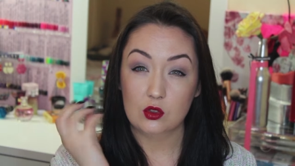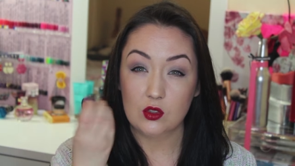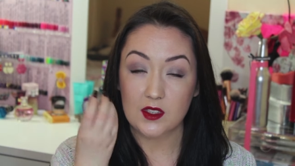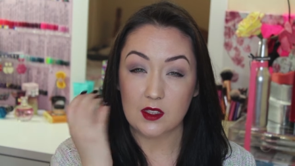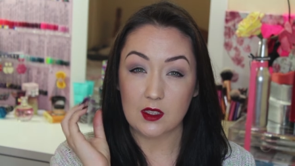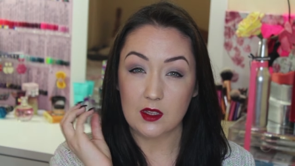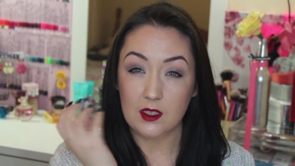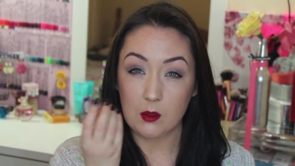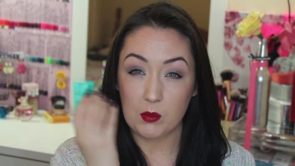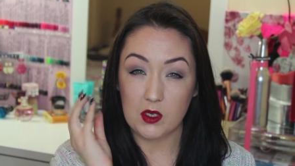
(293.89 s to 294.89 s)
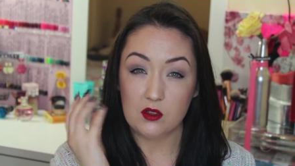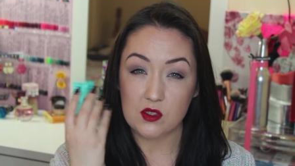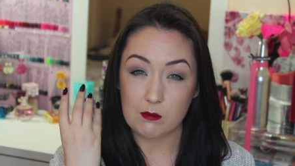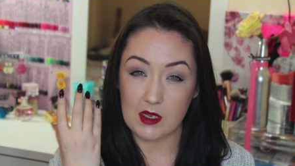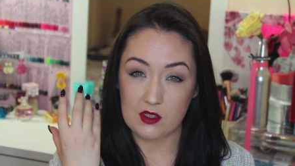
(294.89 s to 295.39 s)
just that little bit of
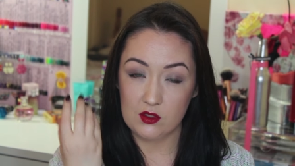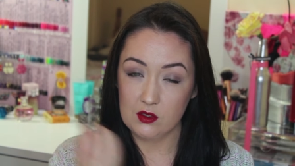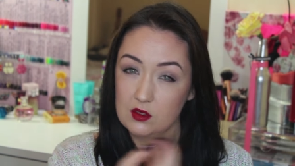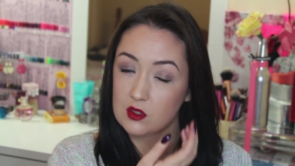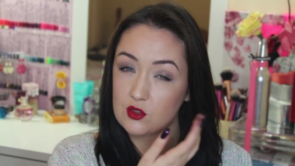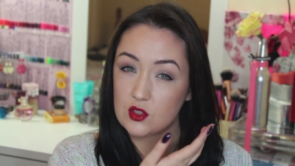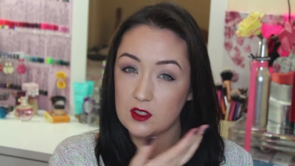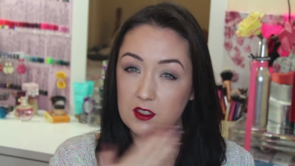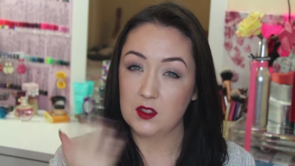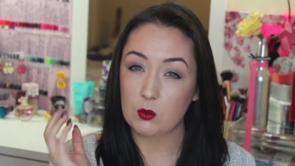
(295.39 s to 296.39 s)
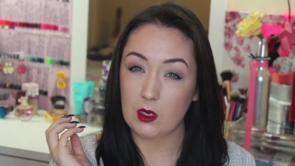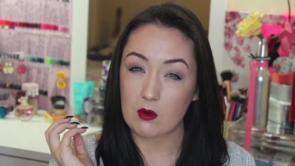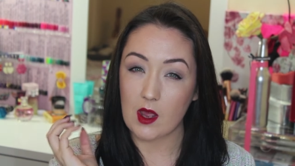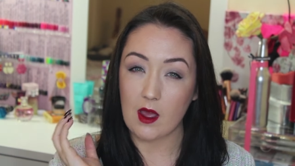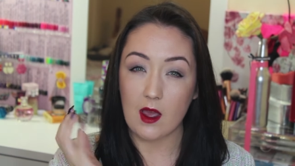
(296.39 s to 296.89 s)
dimension to the cheeks
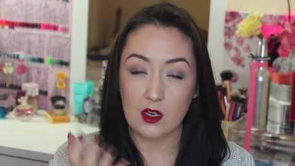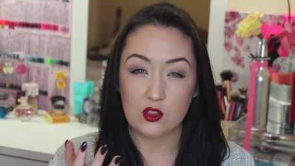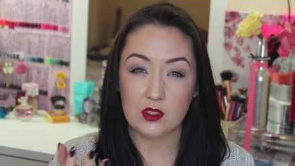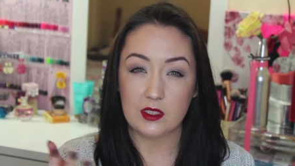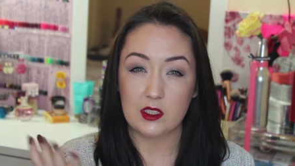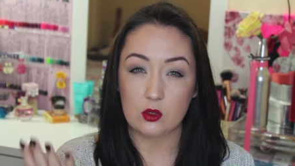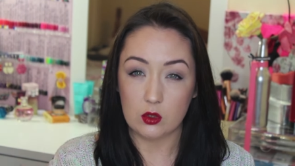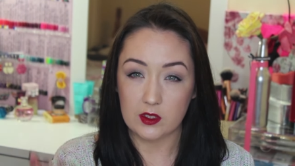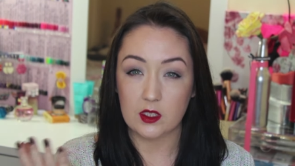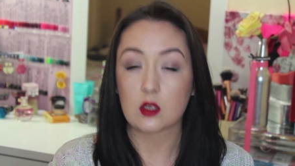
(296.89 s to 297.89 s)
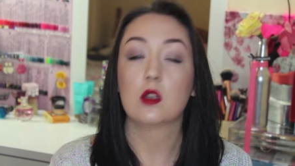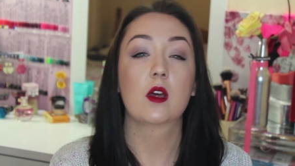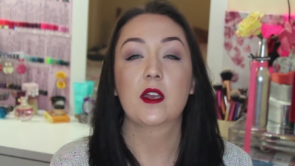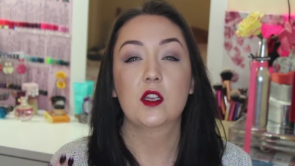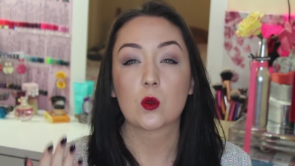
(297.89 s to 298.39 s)
without actually looking
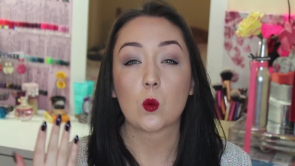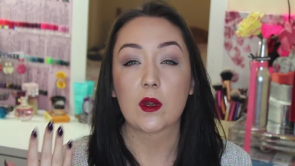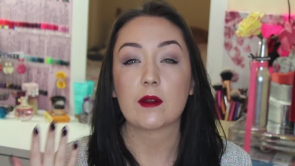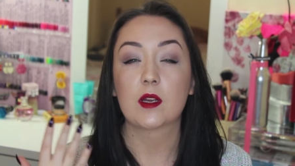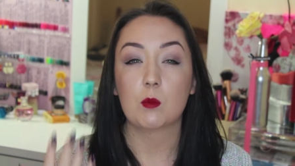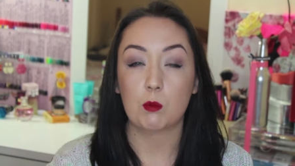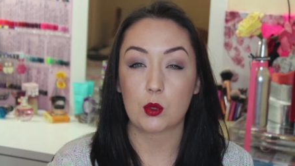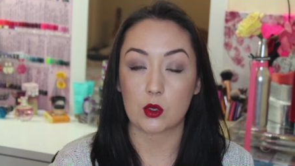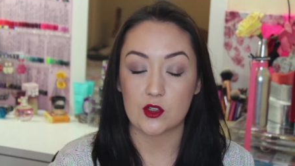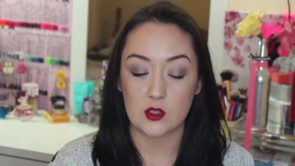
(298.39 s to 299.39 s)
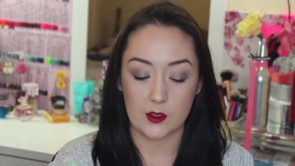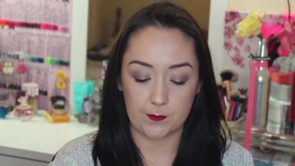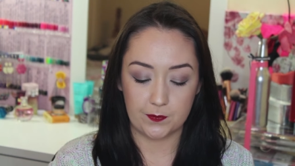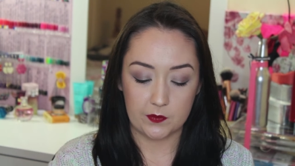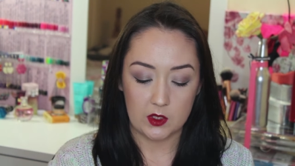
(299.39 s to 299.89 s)
like you're wearing
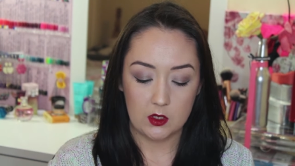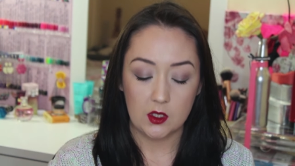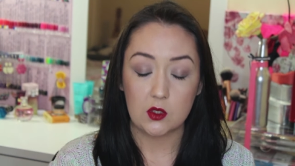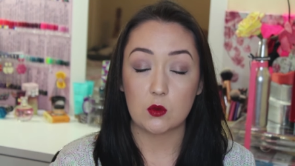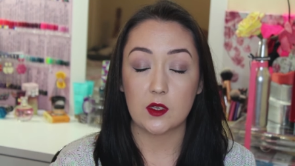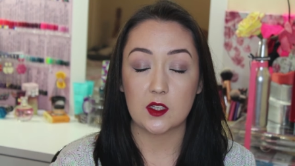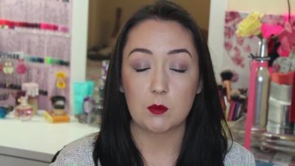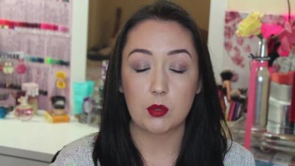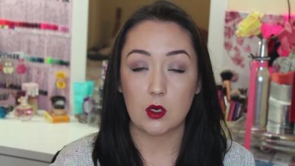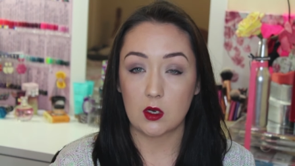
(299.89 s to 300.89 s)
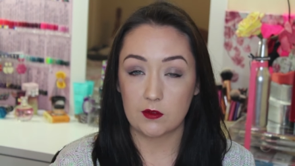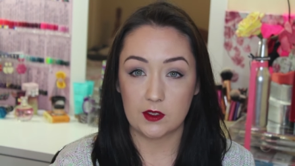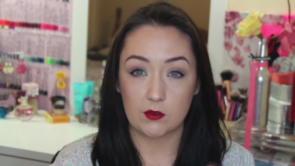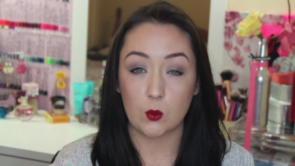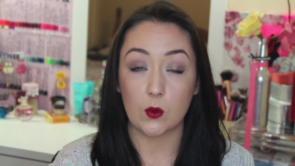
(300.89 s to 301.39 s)
blusher. So it's
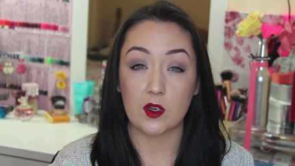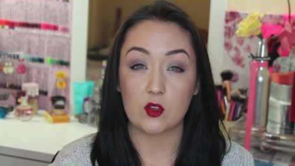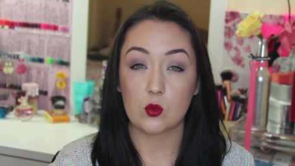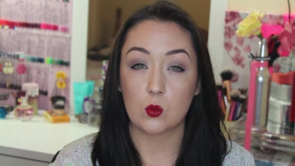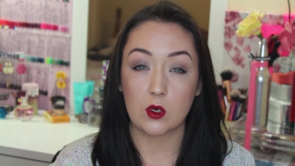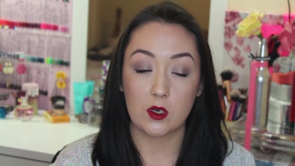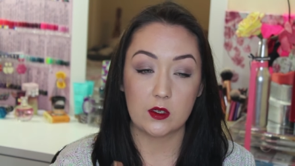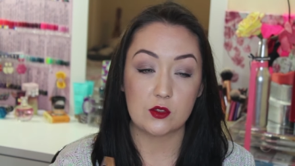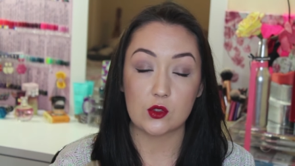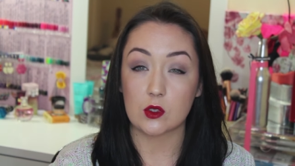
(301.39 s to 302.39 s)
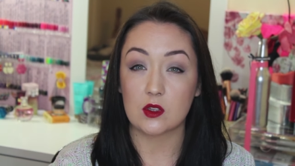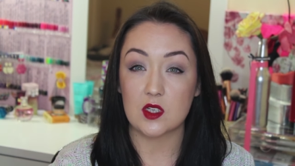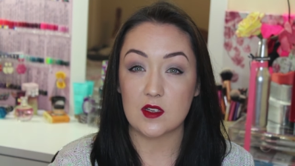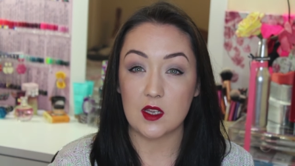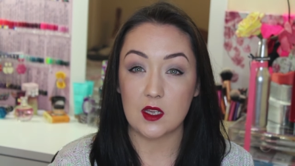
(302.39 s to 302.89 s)
perfect for wearing to work and during
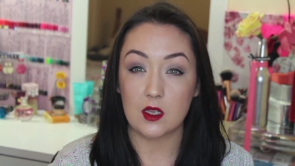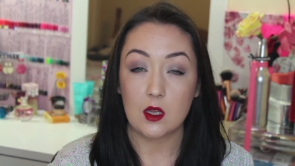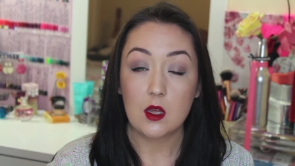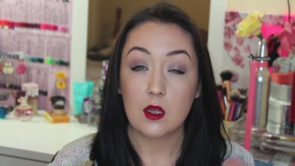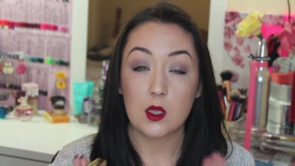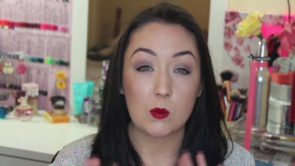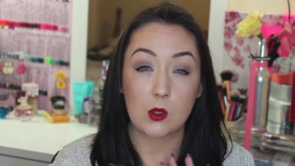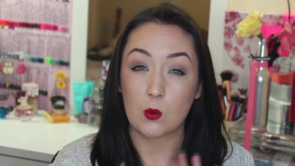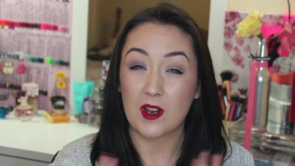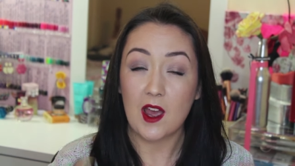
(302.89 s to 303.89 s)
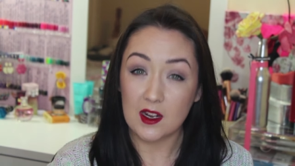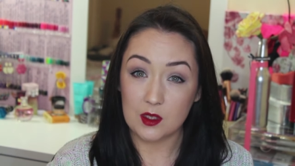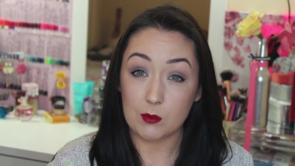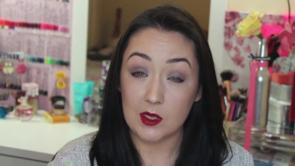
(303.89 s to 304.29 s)
the day. It will go with any